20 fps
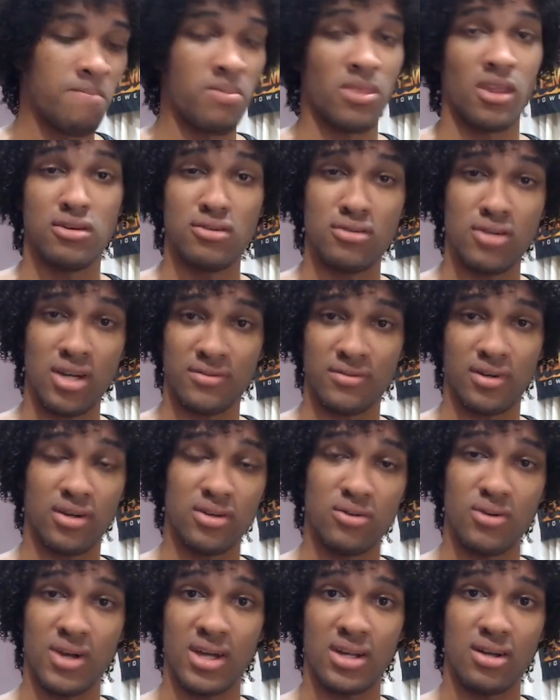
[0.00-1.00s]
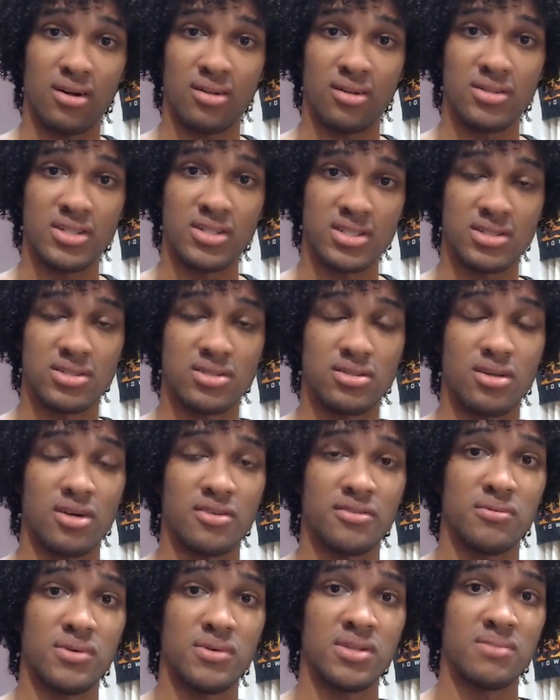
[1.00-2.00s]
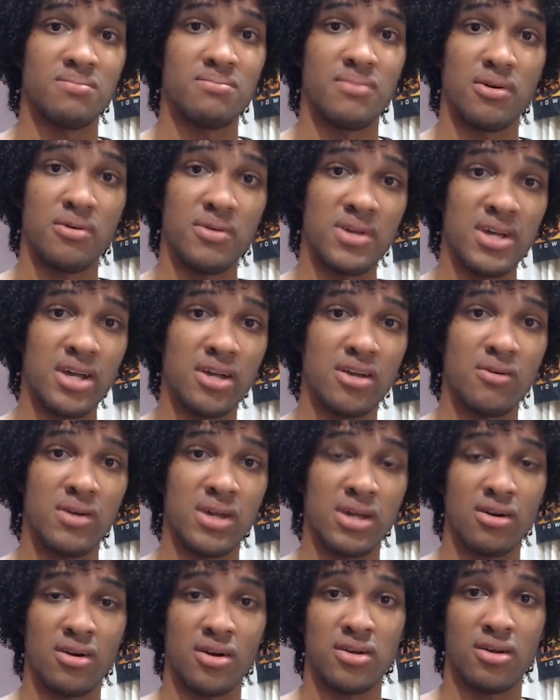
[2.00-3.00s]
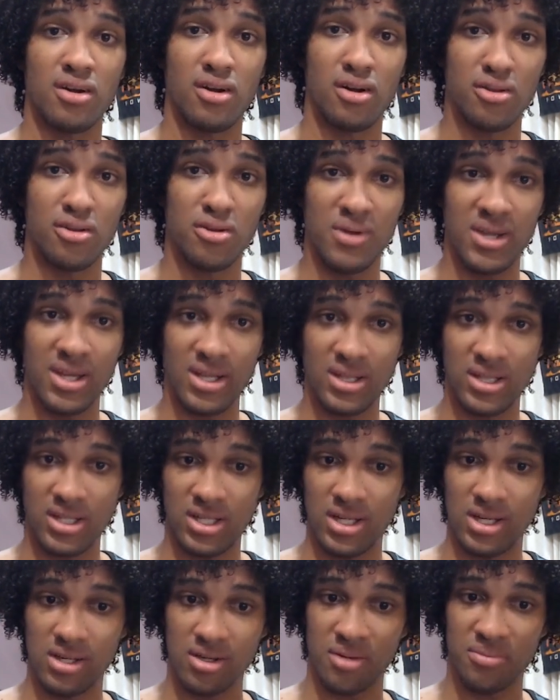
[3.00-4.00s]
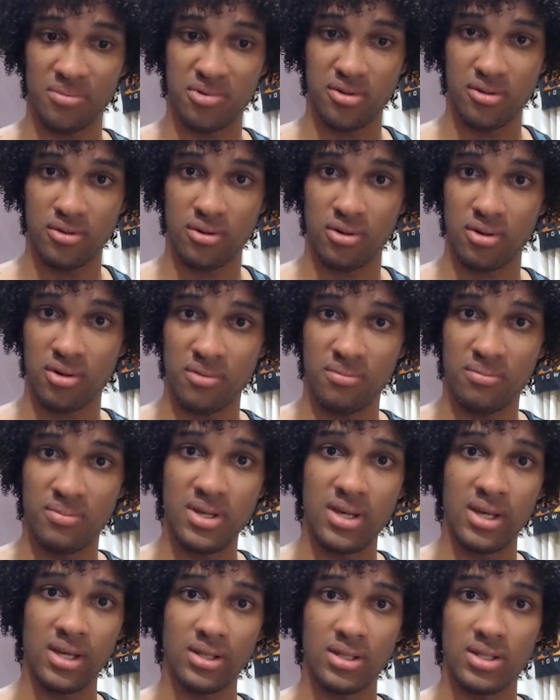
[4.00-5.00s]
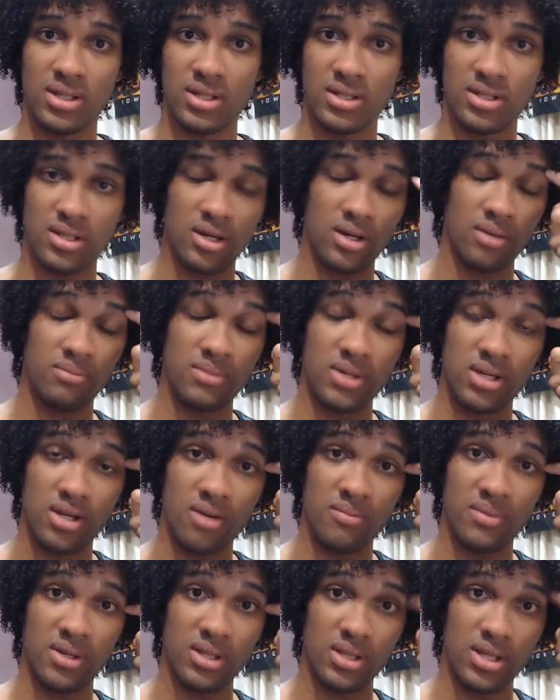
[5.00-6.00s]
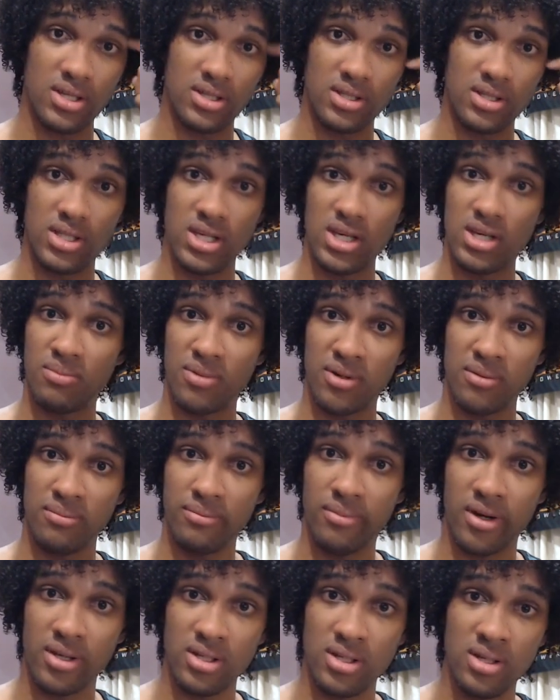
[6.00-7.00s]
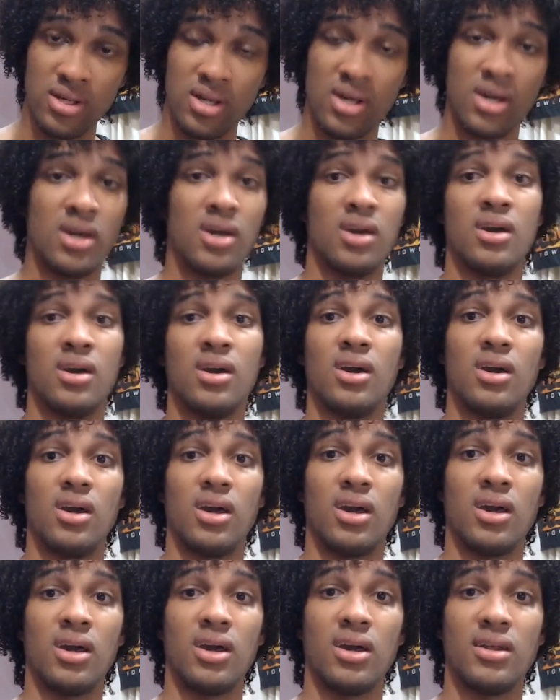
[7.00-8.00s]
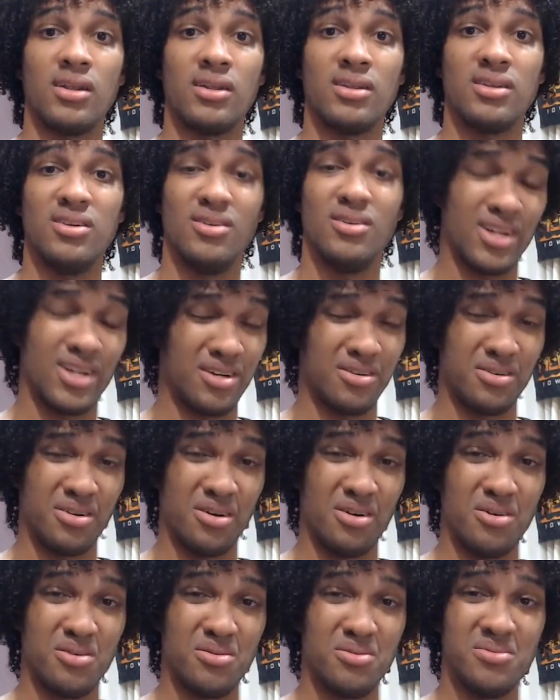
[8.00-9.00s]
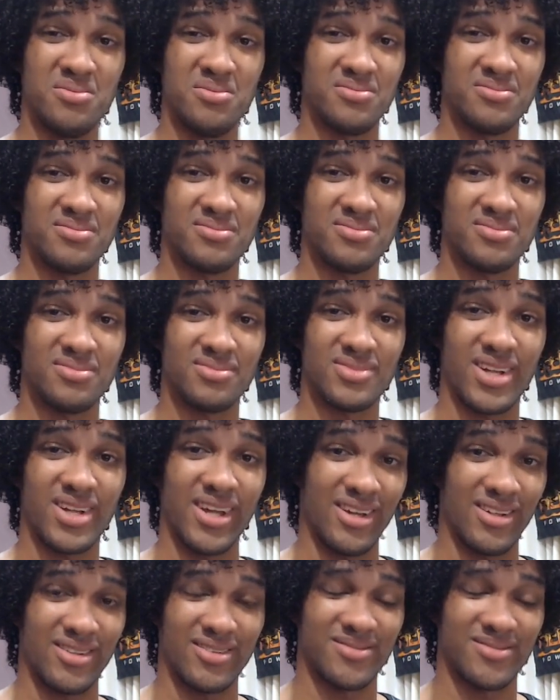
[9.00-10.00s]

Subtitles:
you had all this stuff with Maria going on, all the way leading up to her being this, becoming this demon bunny, and you let her go, like,